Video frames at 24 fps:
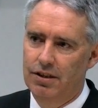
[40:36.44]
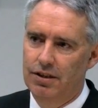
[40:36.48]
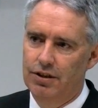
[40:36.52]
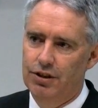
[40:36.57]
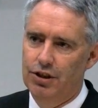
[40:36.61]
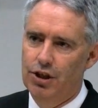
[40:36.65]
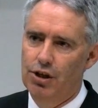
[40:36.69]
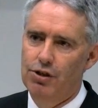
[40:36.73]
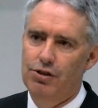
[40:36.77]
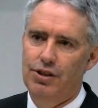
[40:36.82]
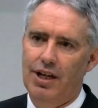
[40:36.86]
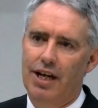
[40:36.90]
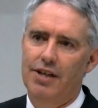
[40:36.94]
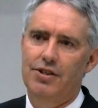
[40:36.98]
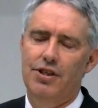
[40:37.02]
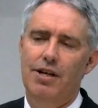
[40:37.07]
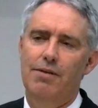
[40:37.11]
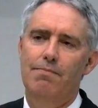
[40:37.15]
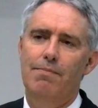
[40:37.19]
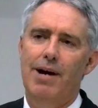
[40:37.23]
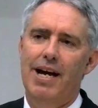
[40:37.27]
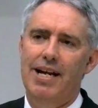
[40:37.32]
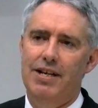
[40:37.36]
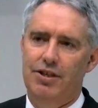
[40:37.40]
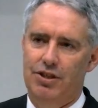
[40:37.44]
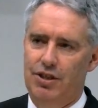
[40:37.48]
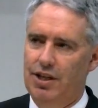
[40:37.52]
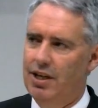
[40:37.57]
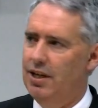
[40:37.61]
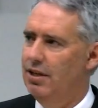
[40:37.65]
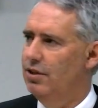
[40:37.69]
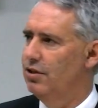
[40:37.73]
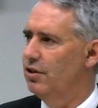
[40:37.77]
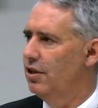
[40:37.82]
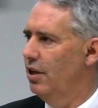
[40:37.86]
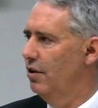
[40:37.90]
So does it make
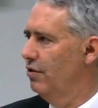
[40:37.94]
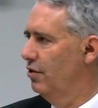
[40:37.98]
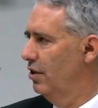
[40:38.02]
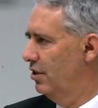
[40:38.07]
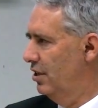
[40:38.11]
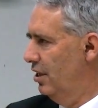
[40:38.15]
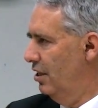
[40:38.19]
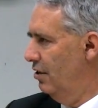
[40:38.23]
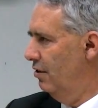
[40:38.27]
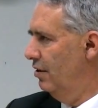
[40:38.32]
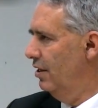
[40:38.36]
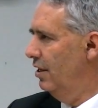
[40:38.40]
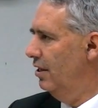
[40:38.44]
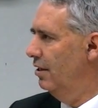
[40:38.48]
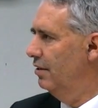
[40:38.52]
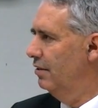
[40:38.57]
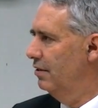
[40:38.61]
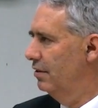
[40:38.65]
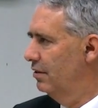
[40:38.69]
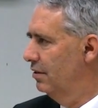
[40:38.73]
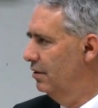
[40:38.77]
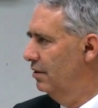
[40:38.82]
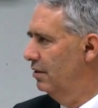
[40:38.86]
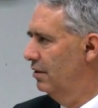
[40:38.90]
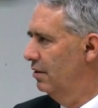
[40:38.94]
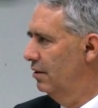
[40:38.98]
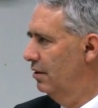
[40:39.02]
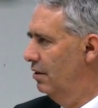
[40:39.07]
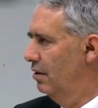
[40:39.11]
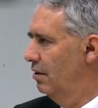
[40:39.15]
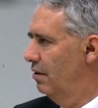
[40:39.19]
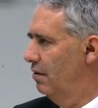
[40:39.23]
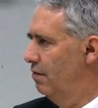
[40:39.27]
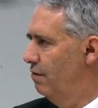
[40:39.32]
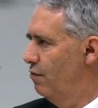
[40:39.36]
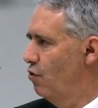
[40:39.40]
sense in this area
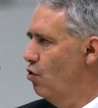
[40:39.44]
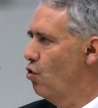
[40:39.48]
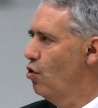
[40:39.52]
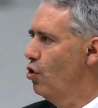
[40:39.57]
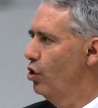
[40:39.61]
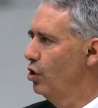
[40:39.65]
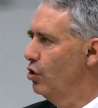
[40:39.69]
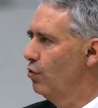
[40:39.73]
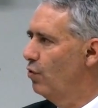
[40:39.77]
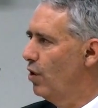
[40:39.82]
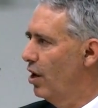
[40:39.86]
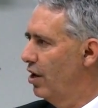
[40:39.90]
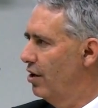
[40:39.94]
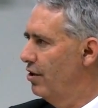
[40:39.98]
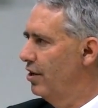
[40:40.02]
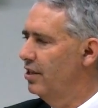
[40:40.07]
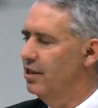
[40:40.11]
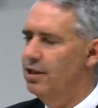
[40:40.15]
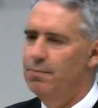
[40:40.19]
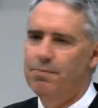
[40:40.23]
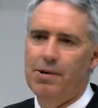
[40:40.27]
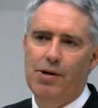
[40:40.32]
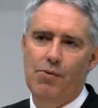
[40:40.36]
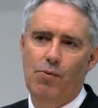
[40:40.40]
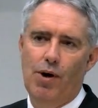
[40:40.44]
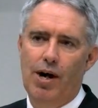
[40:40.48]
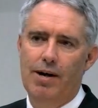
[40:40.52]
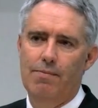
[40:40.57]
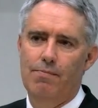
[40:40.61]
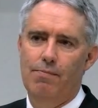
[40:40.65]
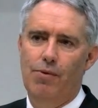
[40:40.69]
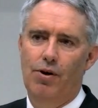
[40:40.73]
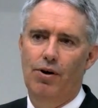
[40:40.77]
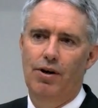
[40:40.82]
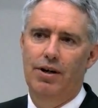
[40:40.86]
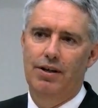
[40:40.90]
for all the roading to be
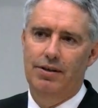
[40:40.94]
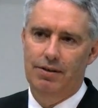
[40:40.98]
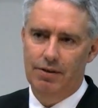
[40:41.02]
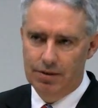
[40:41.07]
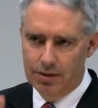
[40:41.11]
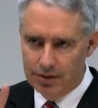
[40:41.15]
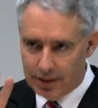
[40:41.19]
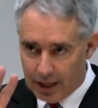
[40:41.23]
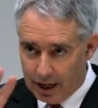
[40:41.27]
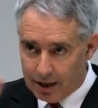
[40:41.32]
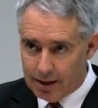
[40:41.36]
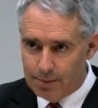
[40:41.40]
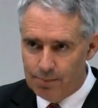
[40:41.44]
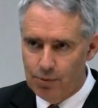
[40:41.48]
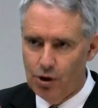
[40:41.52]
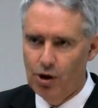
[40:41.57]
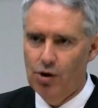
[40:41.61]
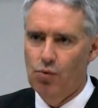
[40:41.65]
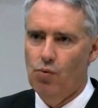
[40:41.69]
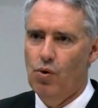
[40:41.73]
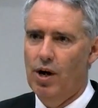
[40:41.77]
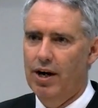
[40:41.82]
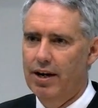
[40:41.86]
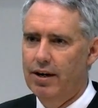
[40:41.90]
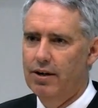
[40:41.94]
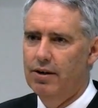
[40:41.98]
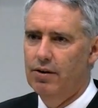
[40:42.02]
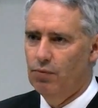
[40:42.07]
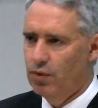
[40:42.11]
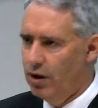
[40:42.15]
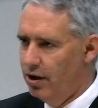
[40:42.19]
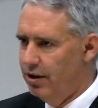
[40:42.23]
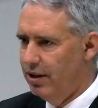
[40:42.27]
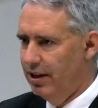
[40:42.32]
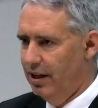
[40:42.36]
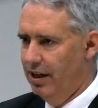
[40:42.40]
done by one
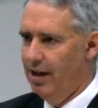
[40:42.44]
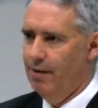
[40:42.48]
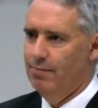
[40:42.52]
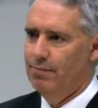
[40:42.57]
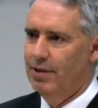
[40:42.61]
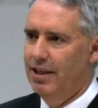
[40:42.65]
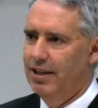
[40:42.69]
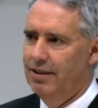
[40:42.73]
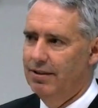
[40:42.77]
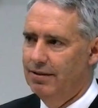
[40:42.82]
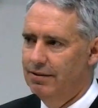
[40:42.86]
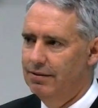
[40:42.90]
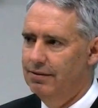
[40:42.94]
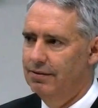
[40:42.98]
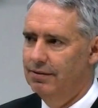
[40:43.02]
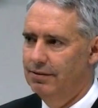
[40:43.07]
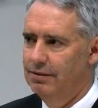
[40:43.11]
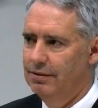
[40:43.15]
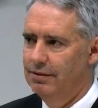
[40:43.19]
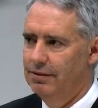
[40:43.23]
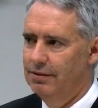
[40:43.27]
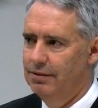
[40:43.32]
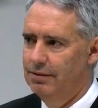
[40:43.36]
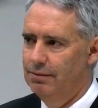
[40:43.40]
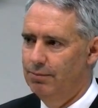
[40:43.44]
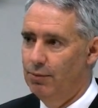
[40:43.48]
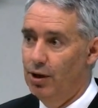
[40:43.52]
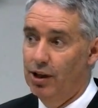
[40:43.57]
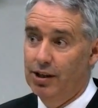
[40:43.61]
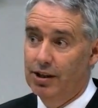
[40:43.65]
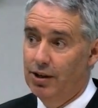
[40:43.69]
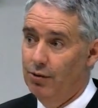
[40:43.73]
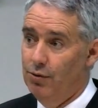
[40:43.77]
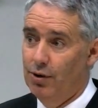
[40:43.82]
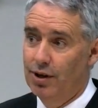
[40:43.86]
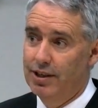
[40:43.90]
roading company?
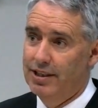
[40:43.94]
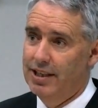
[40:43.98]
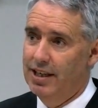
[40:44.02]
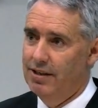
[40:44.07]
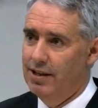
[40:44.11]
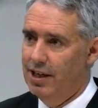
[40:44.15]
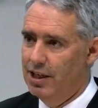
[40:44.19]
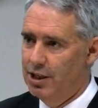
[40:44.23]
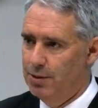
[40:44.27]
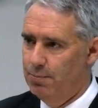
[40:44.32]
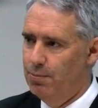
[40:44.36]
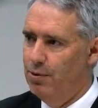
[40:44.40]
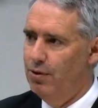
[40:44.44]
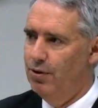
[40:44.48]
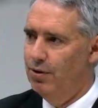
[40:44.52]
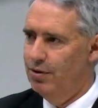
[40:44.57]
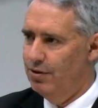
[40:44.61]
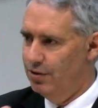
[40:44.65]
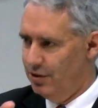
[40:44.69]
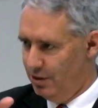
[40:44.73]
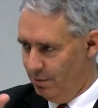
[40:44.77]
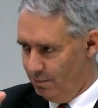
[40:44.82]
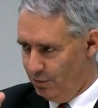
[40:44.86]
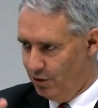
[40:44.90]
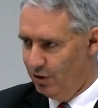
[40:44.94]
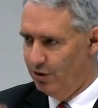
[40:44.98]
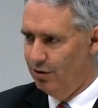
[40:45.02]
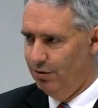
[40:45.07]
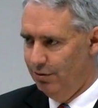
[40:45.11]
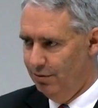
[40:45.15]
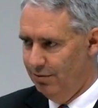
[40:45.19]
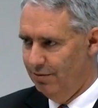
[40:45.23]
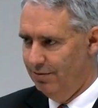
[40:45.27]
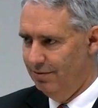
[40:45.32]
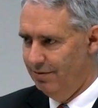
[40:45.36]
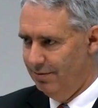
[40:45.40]
Might go right down to Ashburton,
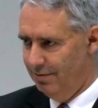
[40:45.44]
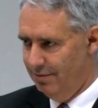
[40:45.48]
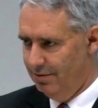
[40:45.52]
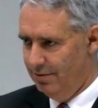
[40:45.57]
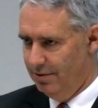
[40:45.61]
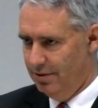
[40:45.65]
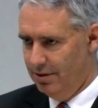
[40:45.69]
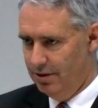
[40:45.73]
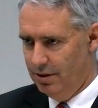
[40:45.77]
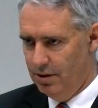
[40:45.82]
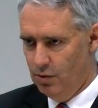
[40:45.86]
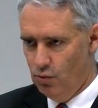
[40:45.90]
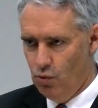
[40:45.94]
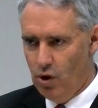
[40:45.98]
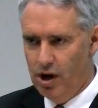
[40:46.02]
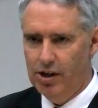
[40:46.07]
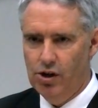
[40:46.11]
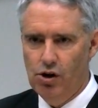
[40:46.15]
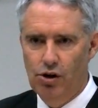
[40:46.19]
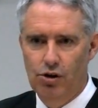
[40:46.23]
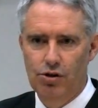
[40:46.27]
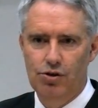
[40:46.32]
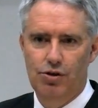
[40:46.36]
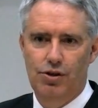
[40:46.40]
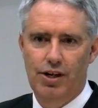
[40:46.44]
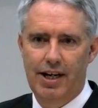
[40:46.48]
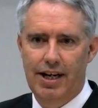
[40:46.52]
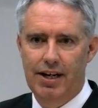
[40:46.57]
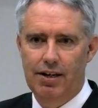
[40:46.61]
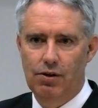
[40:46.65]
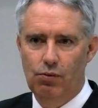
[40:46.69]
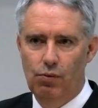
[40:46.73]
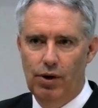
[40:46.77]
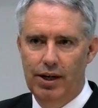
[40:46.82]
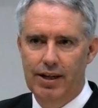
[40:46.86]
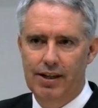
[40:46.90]
Timaru, one
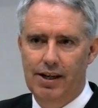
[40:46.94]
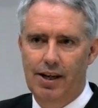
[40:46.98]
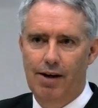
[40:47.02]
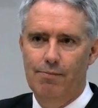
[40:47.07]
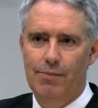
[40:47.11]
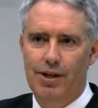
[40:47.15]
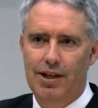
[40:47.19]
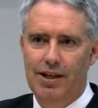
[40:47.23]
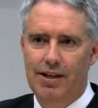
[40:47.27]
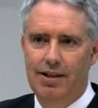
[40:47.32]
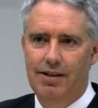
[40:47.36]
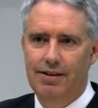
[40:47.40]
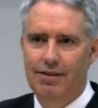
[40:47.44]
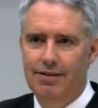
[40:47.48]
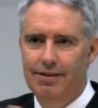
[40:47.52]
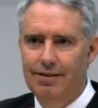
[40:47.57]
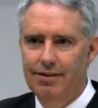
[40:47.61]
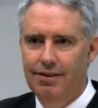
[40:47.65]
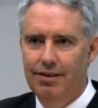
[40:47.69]
contract, one company,